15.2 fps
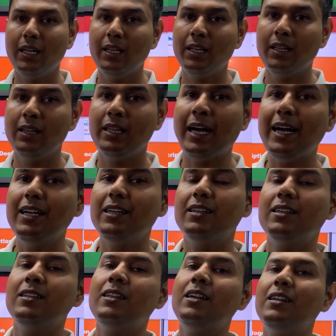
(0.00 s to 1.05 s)
that
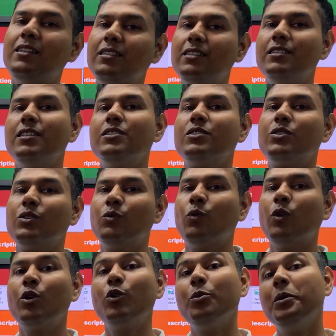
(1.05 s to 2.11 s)
the decisions,
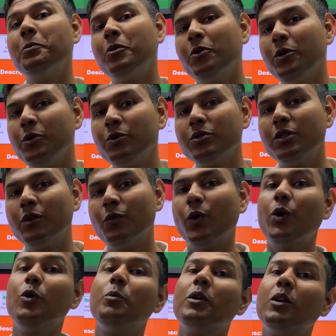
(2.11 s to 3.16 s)
what to be produced, what
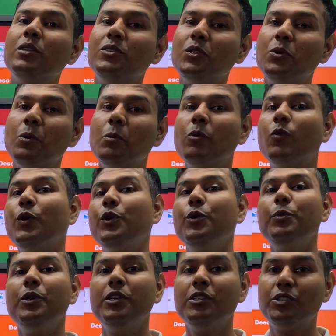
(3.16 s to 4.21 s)
to be consumed, what to
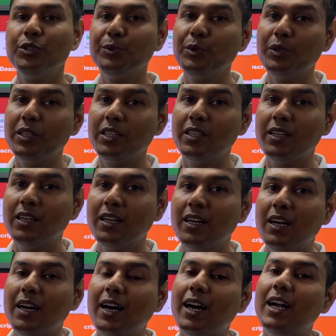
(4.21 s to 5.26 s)
be distributed,
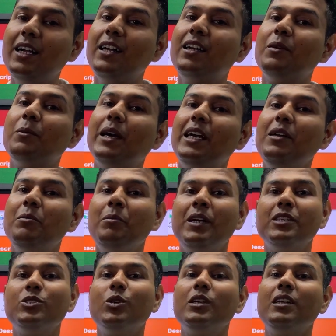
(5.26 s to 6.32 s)
are determined
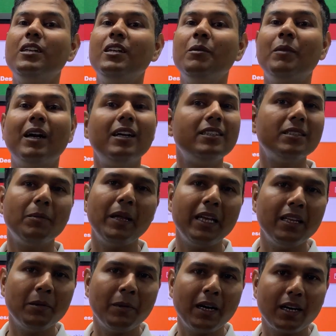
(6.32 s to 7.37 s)
based on the demand and supply in
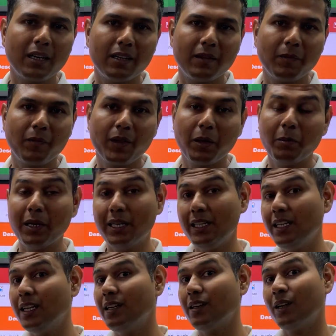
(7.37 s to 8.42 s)
the market. But
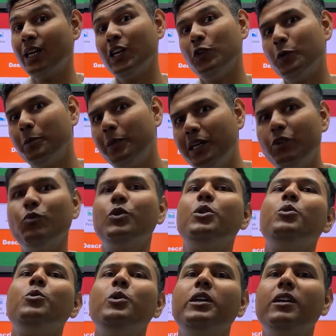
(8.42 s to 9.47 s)
here government would
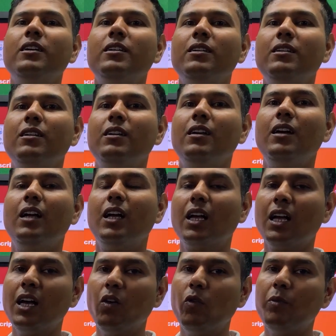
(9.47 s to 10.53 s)
do it.
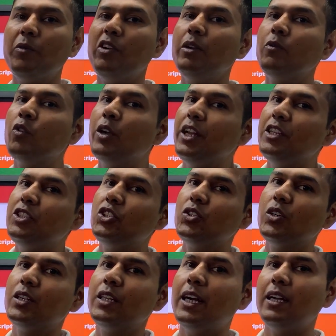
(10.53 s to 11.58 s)
Government would
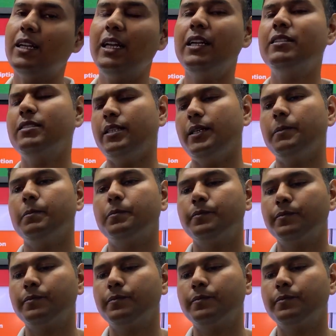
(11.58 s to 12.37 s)
ensure that, let's say,